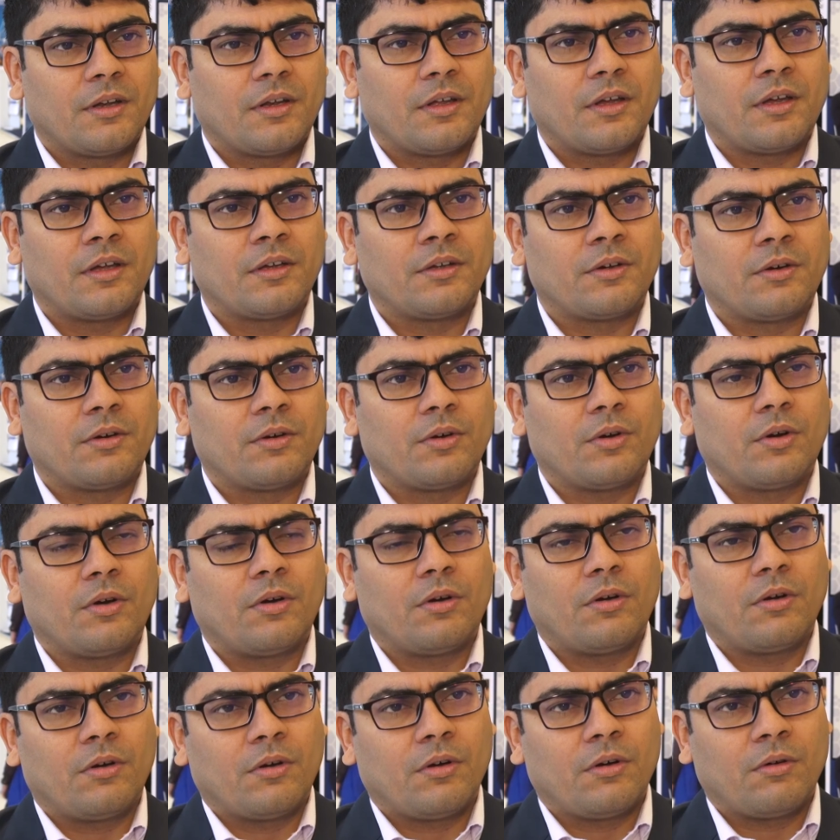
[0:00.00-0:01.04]
And uh,
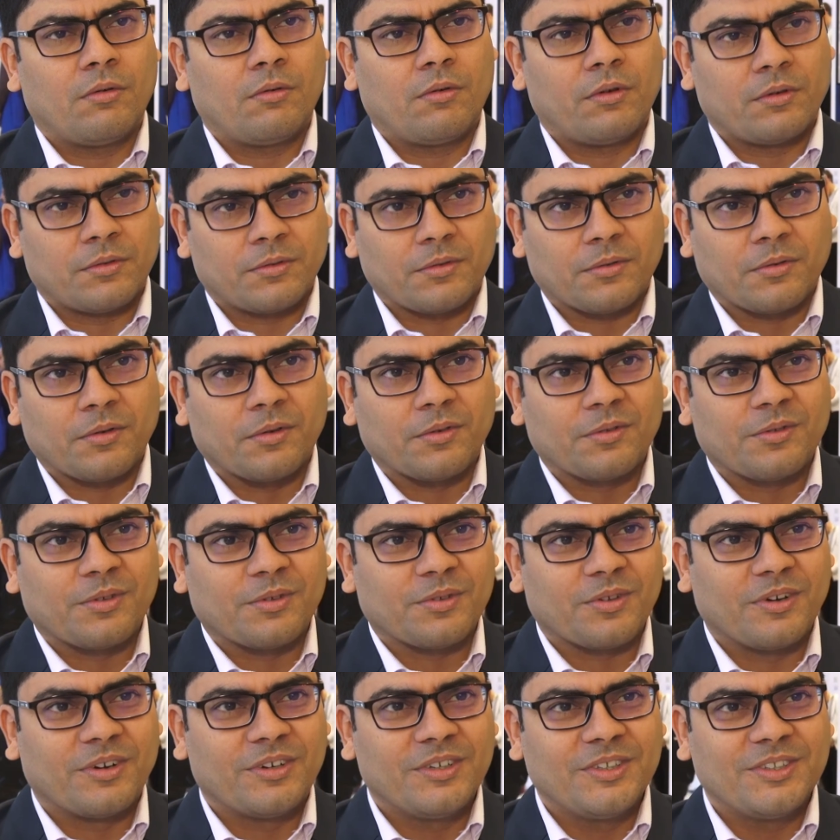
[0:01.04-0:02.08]
uh so, so,
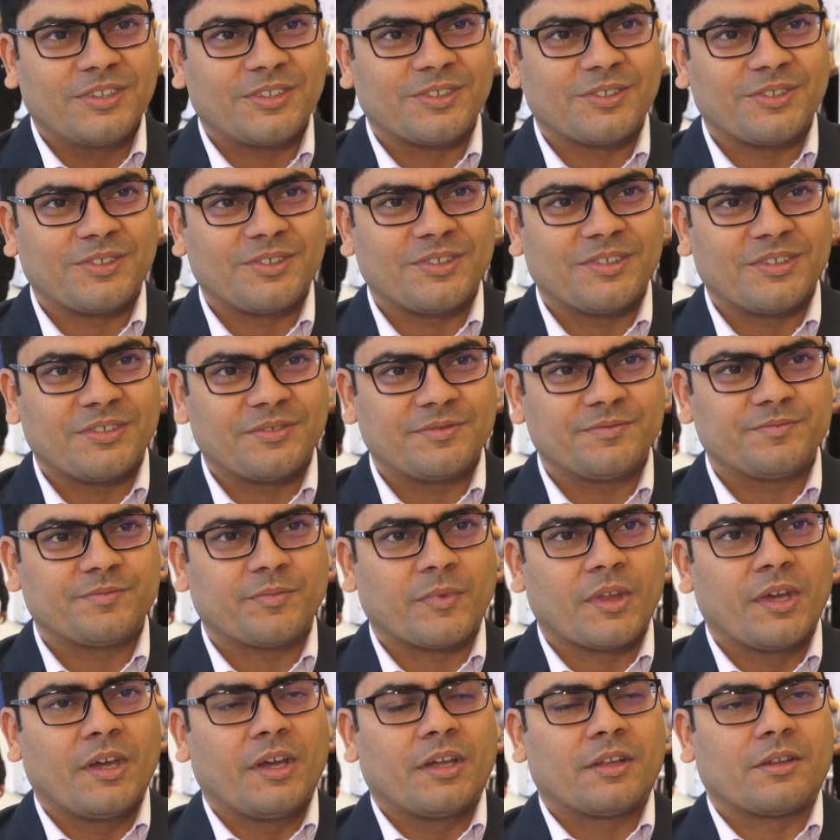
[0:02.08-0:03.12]
sorry, so
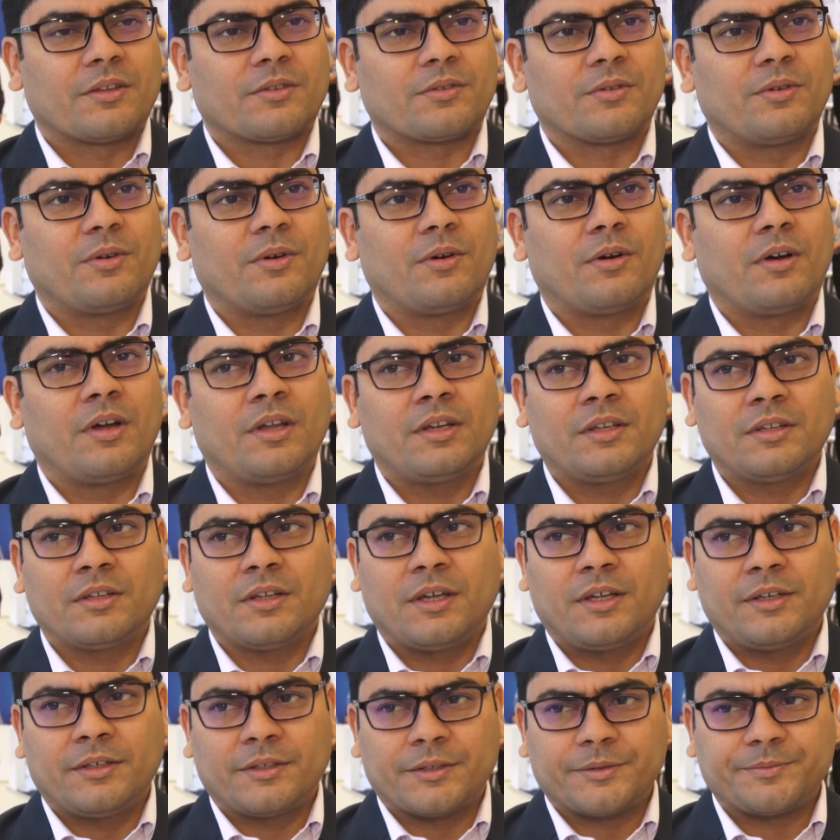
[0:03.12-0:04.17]
so and
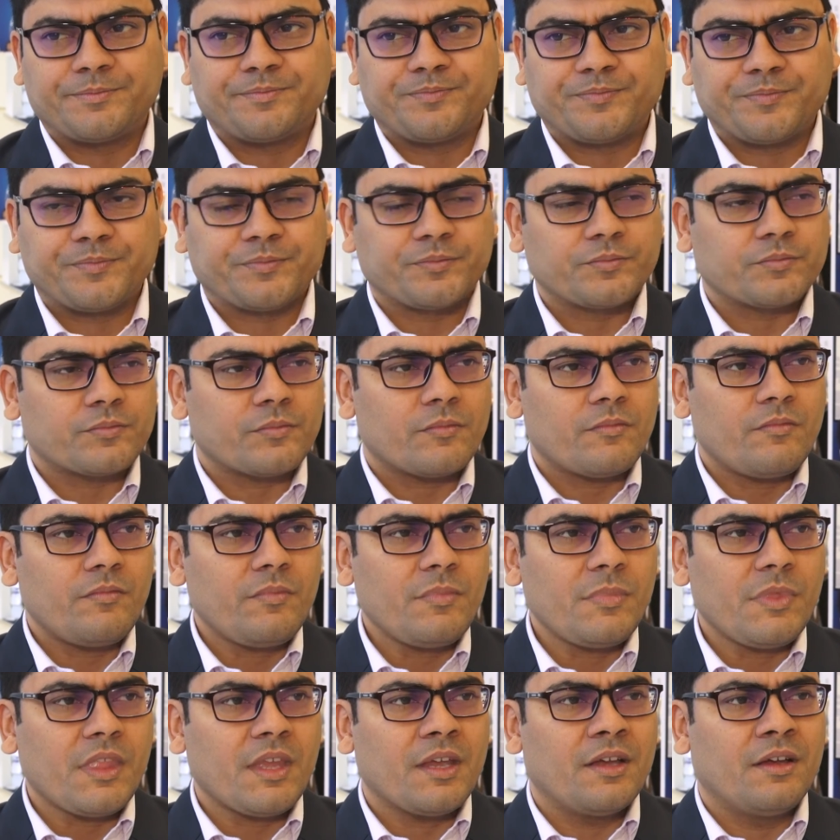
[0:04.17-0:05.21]
then the
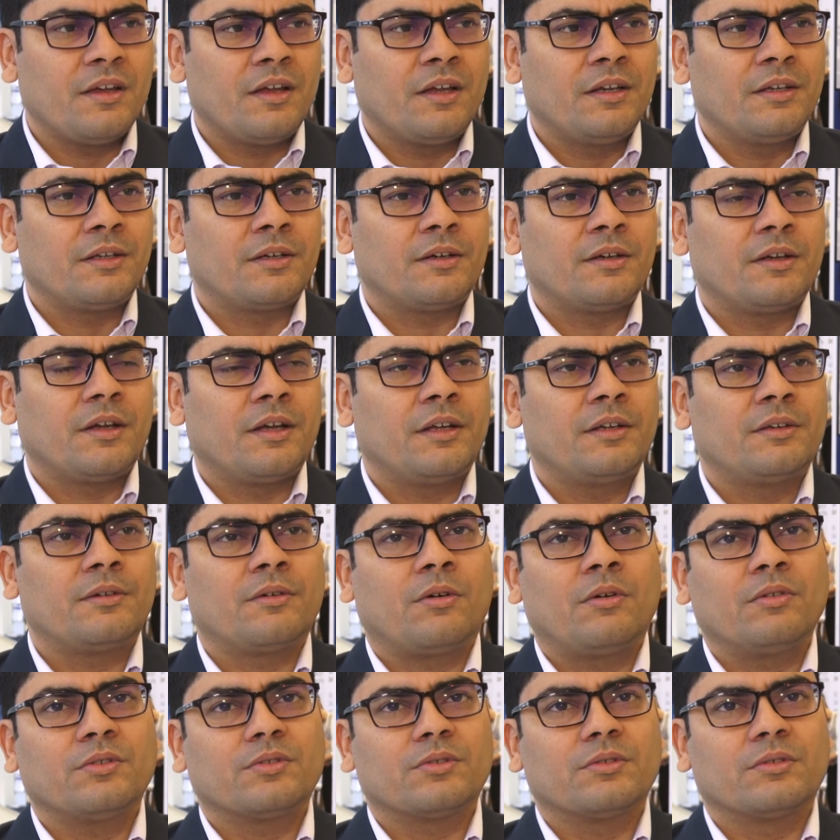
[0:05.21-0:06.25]
and and
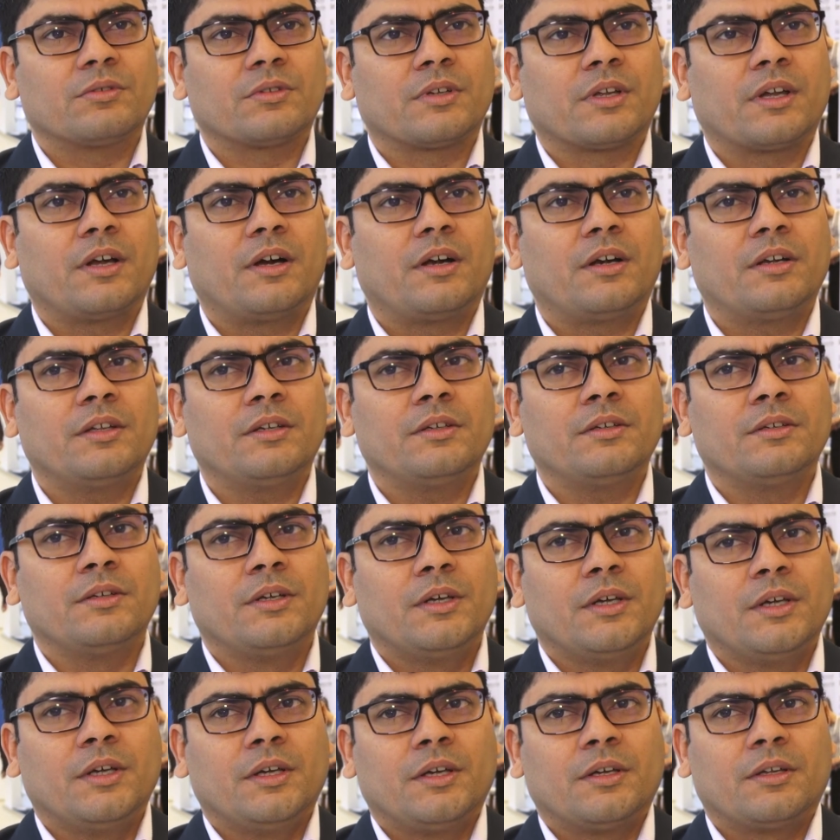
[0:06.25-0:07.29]
also regarding
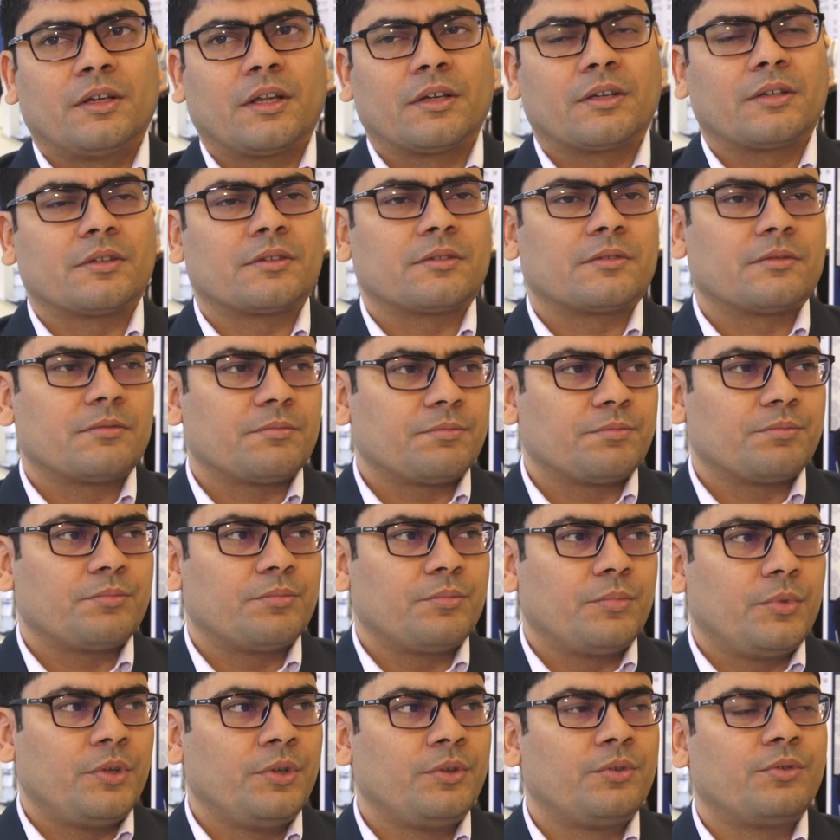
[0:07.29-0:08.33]
like uh,
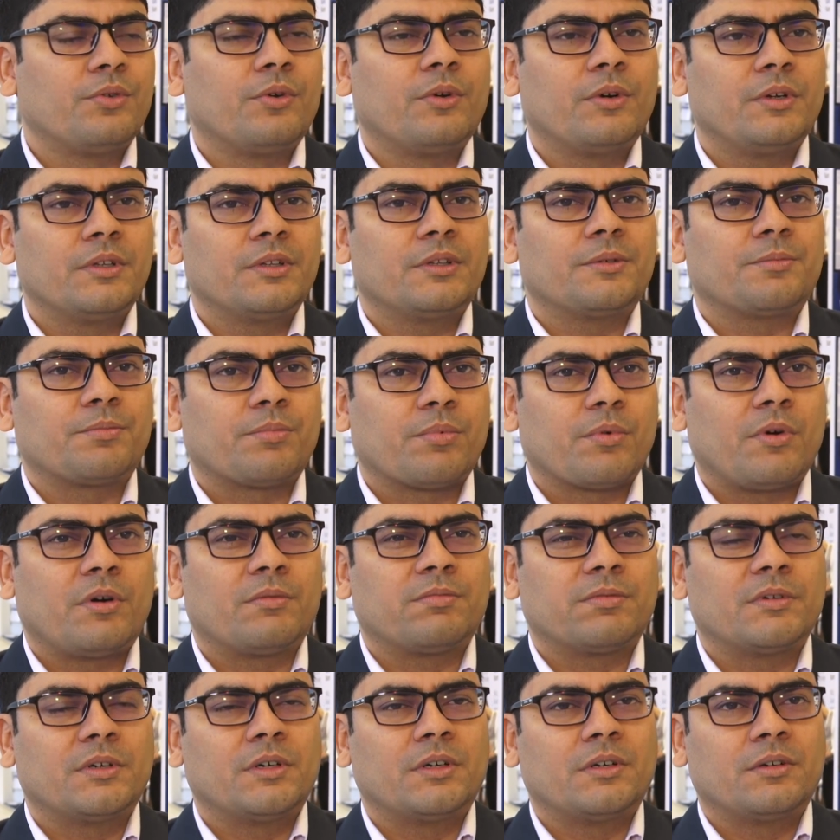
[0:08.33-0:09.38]
ensuring the
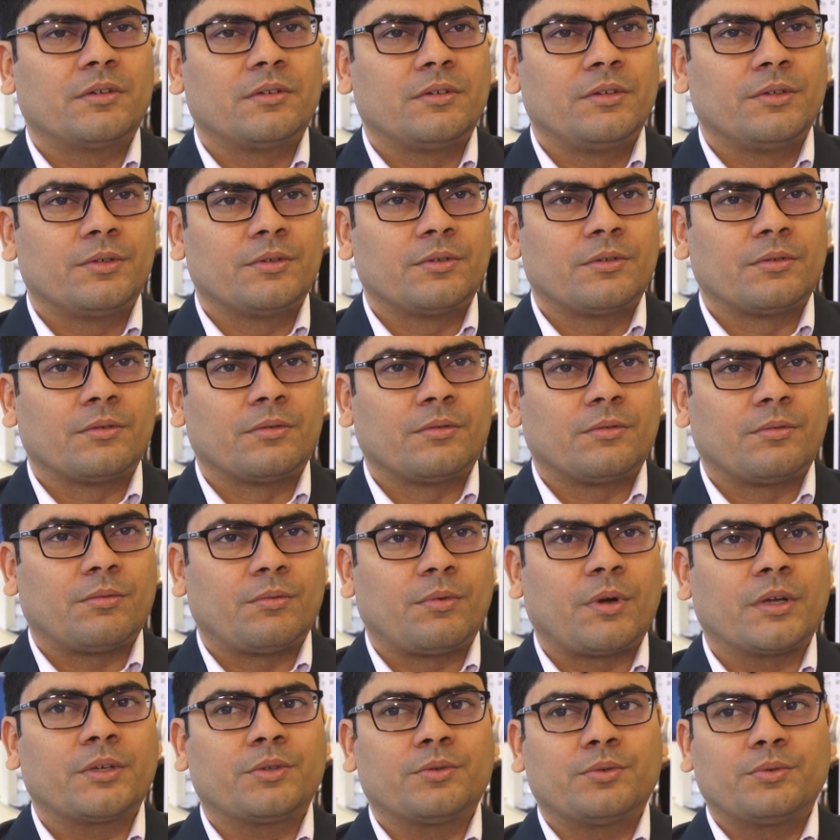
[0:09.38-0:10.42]
proper you know
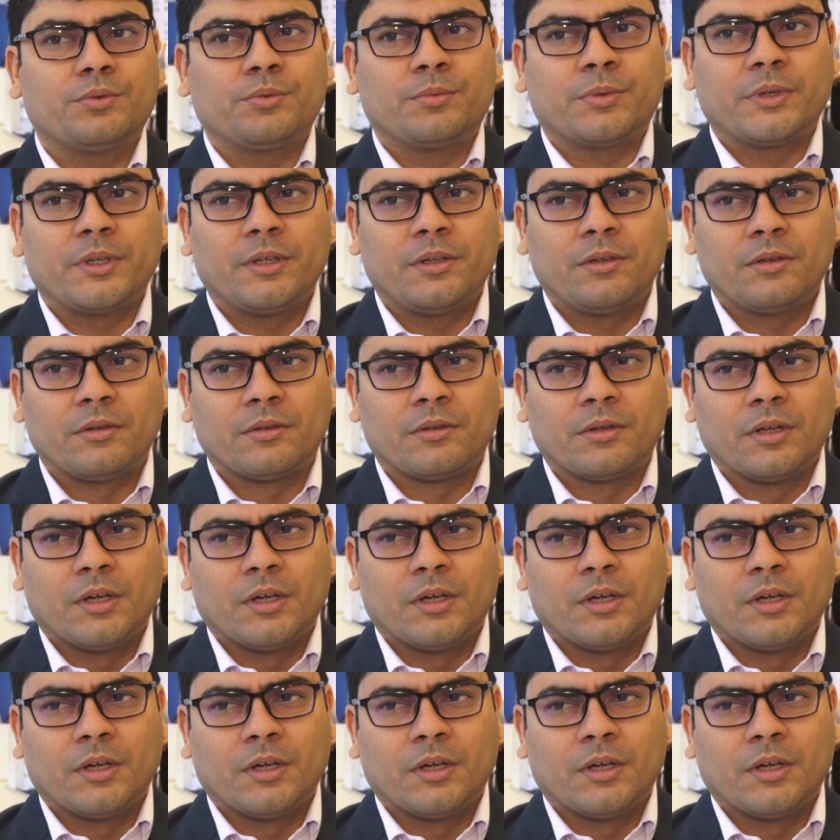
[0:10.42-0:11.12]
what to be